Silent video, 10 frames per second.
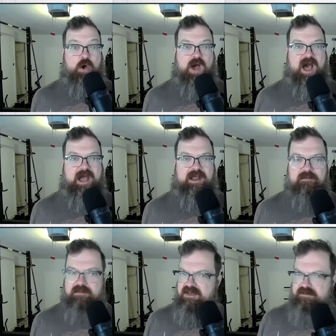Oh, hi.
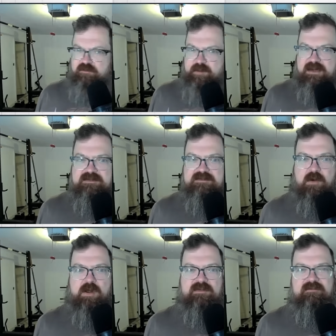If you've made it this
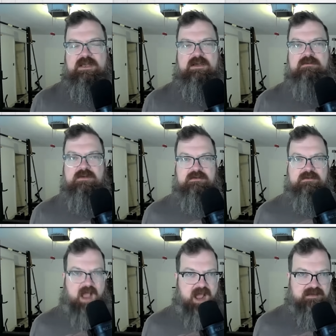far in the video,
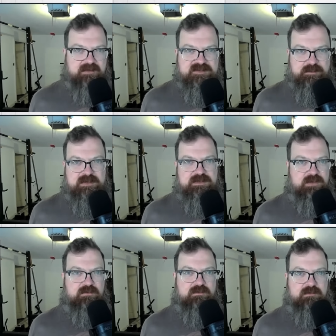I'd like to speak to
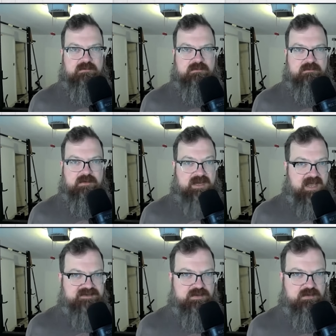you and
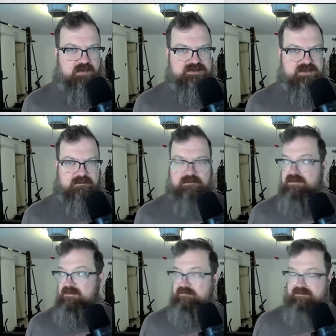ask you a question.
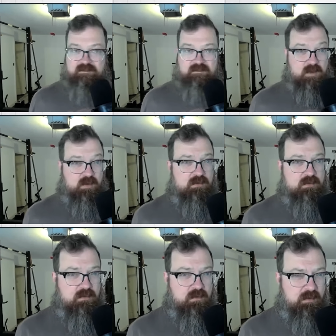
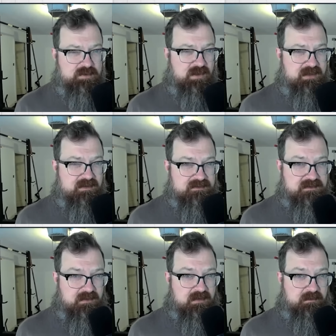What would you like us to
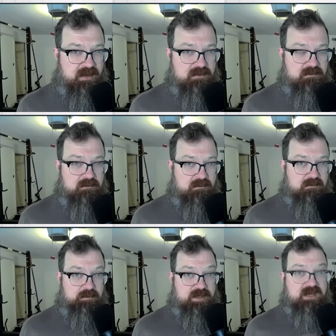talk about?
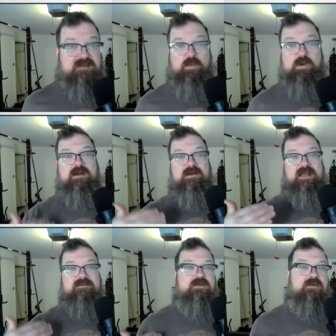Because we're here to
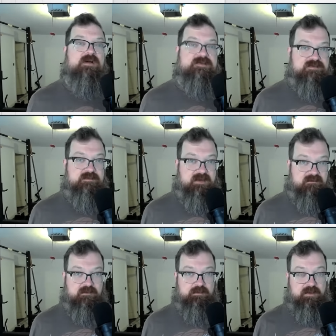answer your questions
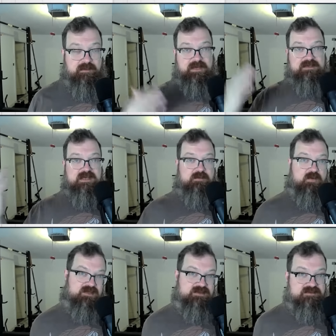about football, the big dumb
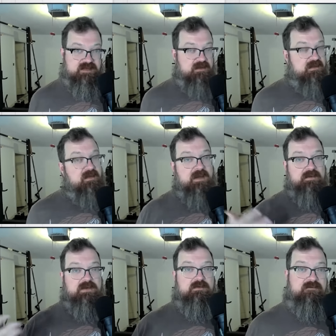questions that
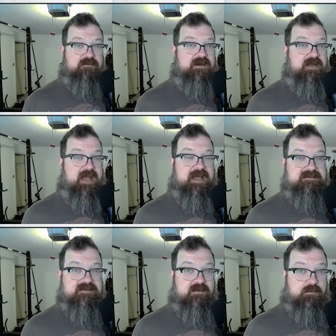maybe you were afraid to
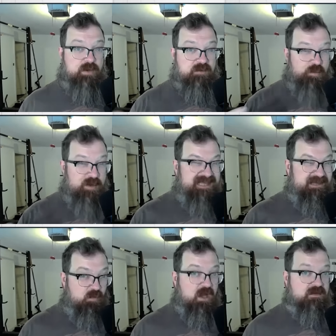ask, but
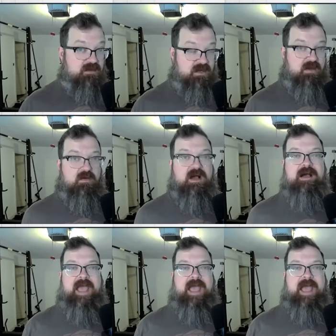really want to know.